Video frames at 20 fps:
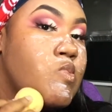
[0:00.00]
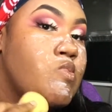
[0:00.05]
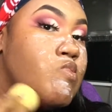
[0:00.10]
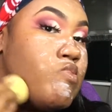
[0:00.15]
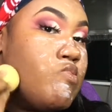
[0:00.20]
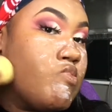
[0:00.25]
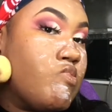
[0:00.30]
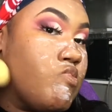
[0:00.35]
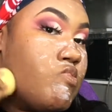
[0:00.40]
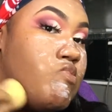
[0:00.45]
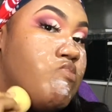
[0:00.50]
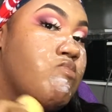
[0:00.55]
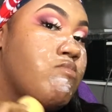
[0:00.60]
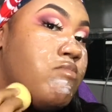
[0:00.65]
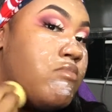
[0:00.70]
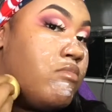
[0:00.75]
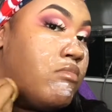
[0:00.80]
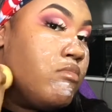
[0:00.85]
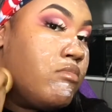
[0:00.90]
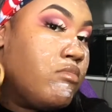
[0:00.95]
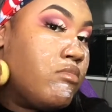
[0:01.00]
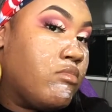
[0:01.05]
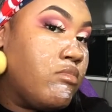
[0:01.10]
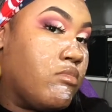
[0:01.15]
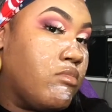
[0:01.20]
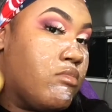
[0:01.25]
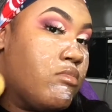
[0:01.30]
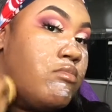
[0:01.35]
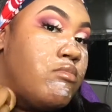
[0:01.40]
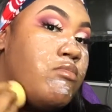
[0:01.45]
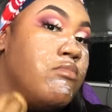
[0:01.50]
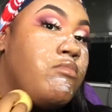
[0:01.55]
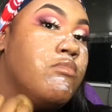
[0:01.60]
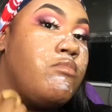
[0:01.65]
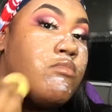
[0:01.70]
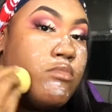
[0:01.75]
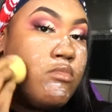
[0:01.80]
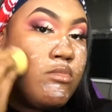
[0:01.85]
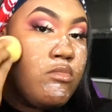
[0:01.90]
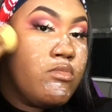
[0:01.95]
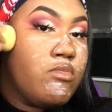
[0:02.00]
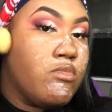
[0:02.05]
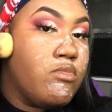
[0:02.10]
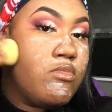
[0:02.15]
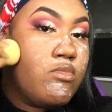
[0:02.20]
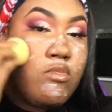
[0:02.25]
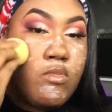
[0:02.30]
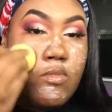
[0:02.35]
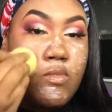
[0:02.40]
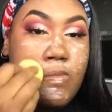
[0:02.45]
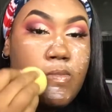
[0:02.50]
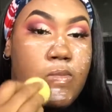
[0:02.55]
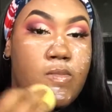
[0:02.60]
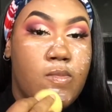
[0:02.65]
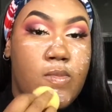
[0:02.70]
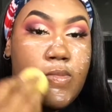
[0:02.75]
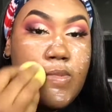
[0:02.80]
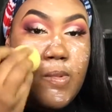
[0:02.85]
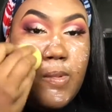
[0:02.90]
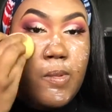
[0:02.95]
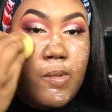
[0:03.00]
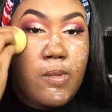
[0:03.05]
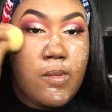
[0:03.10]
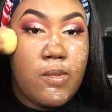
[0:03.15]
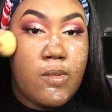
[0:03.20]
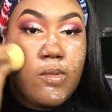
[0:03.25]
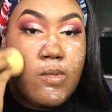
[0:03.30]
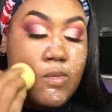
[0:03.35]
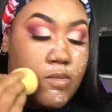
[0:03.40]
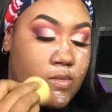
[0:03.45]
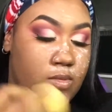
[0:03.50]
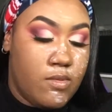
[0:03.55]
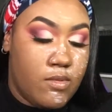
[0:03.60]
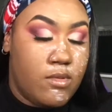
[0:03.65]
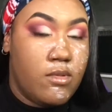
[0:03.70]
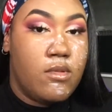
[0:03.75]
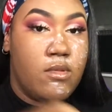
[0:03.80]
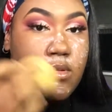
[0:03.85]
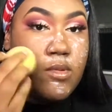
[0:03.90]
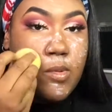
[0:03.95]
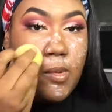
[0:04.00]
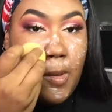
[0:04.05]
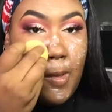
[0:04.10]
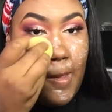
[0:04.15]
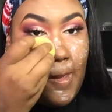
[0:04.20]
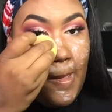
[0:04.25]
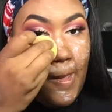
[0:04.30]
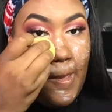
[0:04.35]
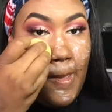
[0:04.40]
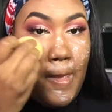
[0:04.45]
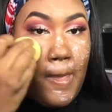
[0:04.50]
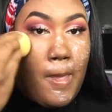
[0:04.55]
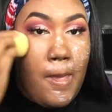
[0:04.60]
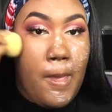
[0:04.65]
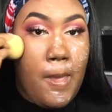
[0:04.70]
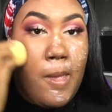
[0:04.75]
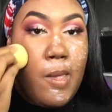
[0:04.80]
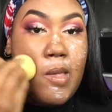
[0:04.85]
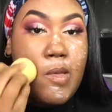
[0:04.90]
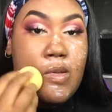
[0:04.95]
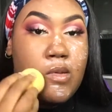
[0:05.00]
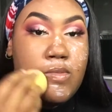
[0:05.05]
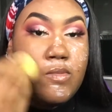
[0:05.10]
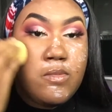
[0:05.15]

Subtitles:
I'm gonna use my beauty blender to blend that in.